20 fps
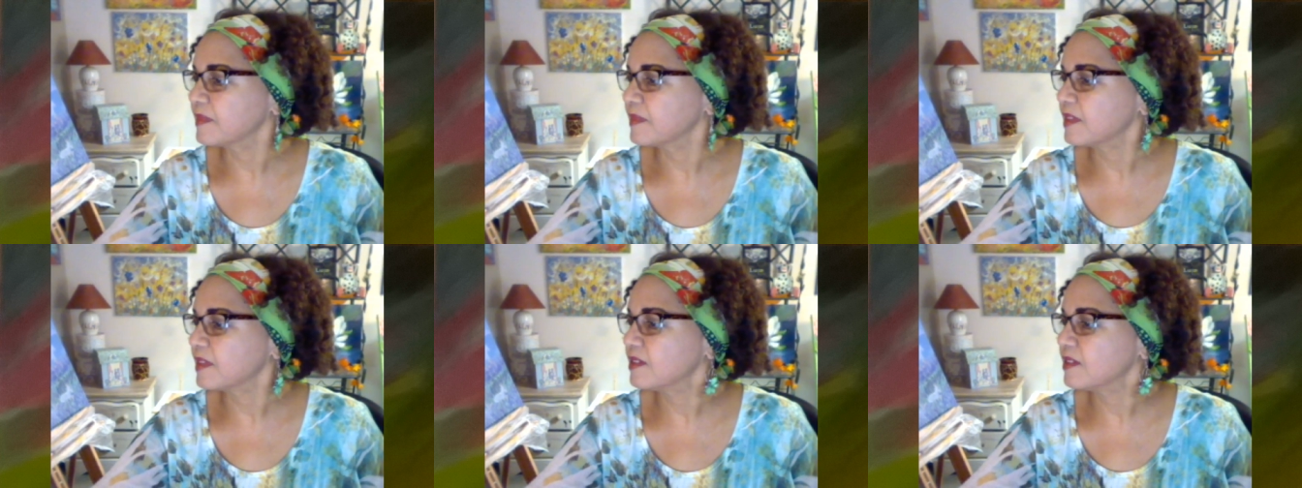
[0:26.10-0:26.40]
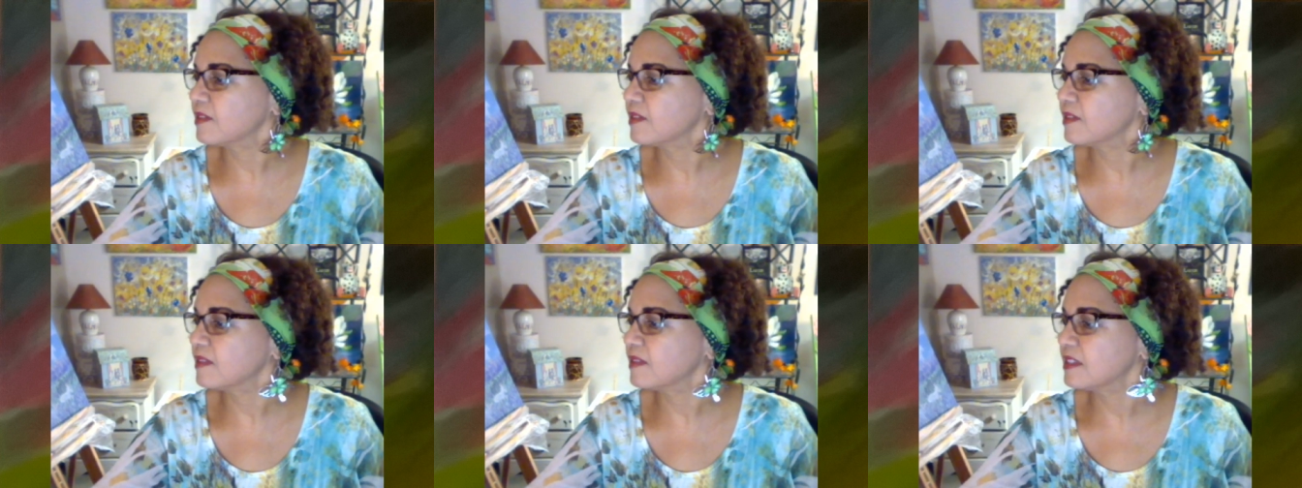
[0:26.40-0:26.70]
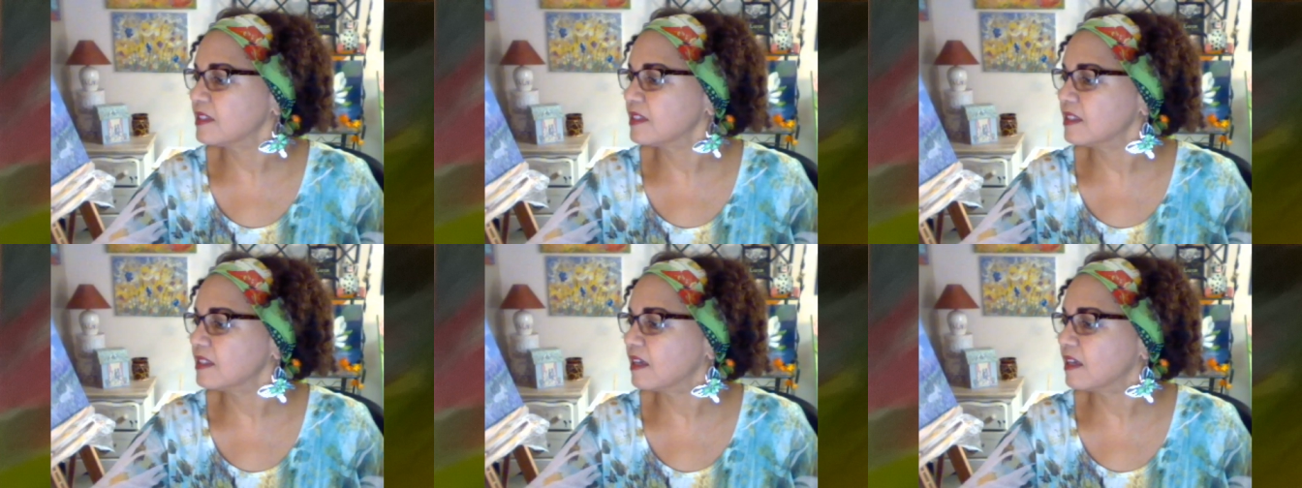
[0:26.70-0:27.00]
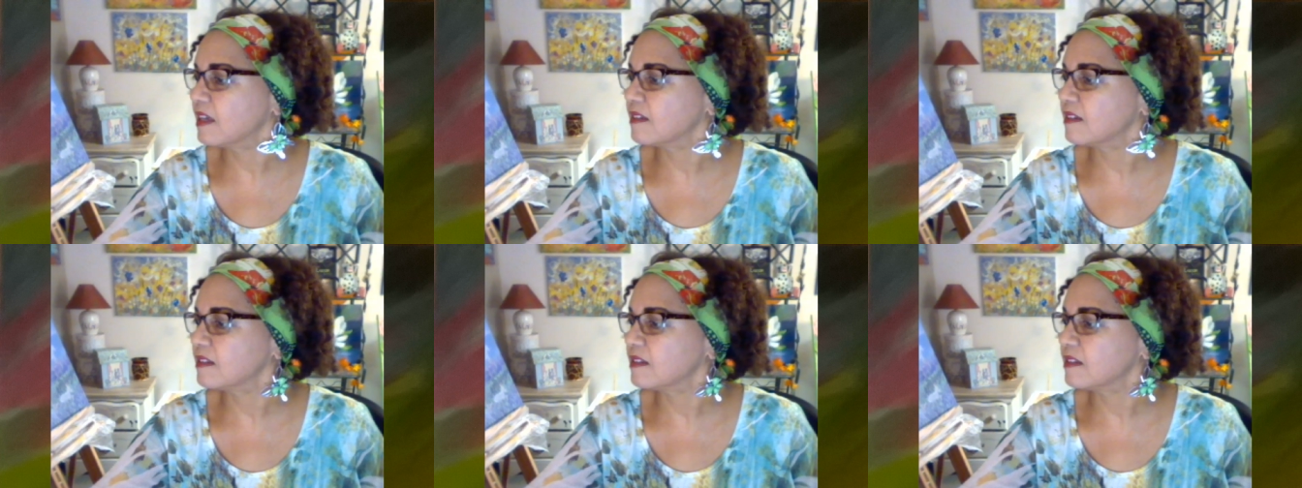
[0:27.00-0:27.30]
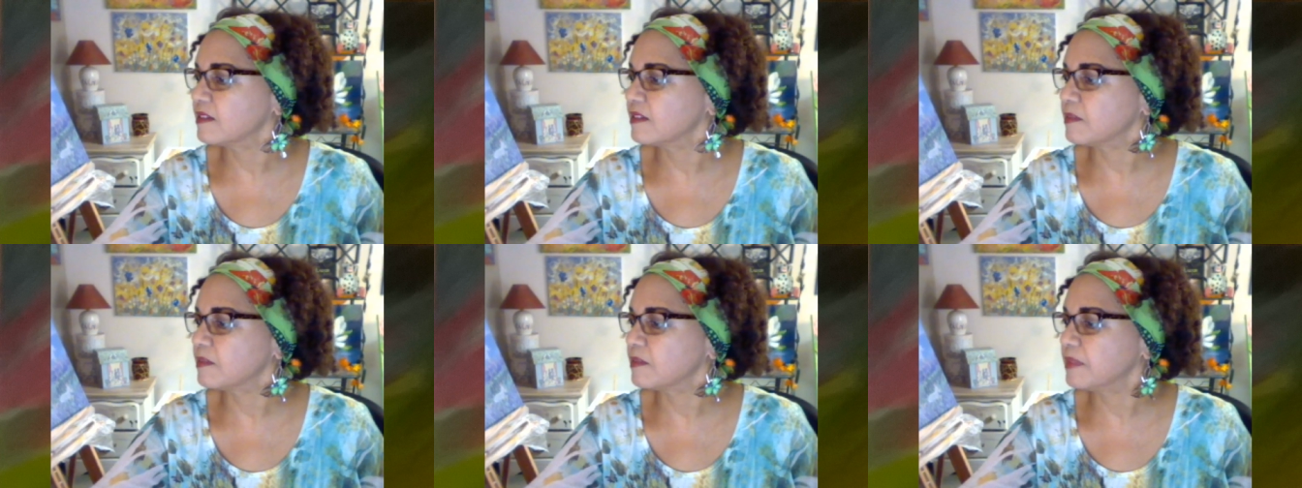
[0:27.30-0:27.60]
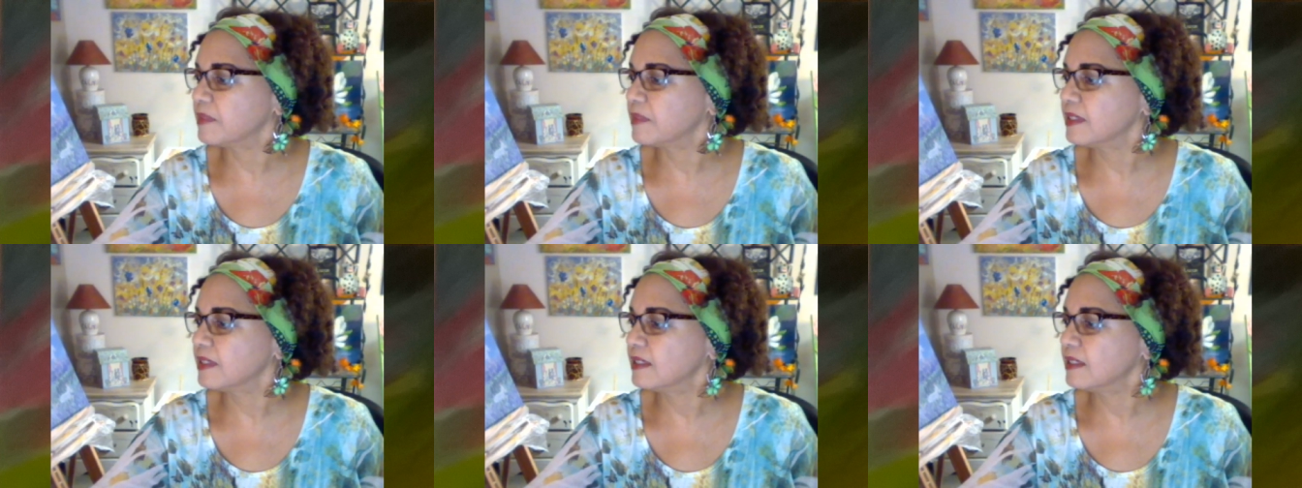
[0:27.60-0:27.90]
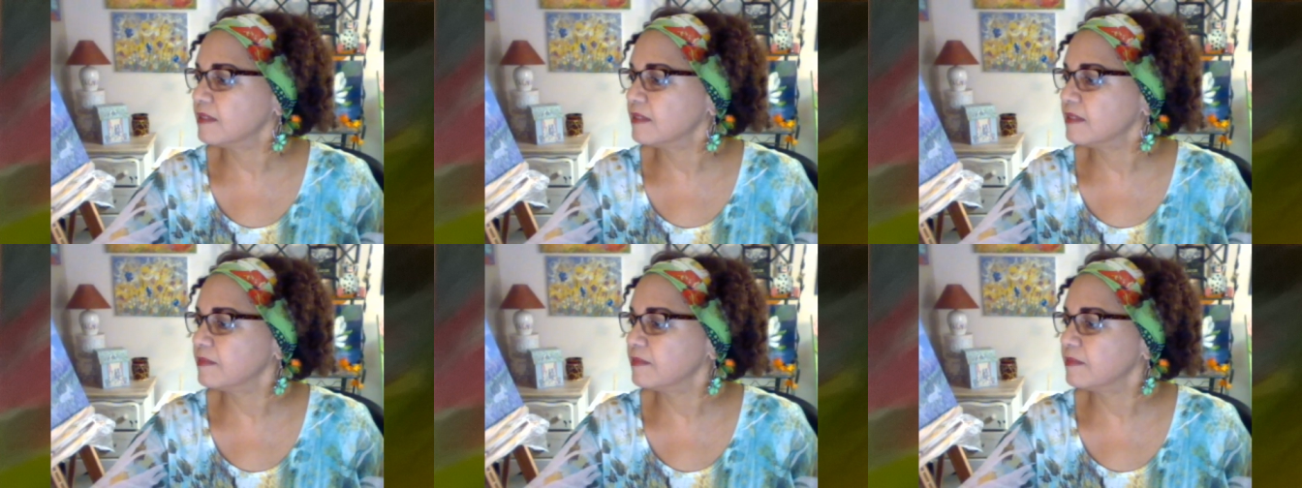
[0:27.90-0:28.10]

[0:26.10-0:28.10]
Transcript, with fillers: Turn this down a little bit.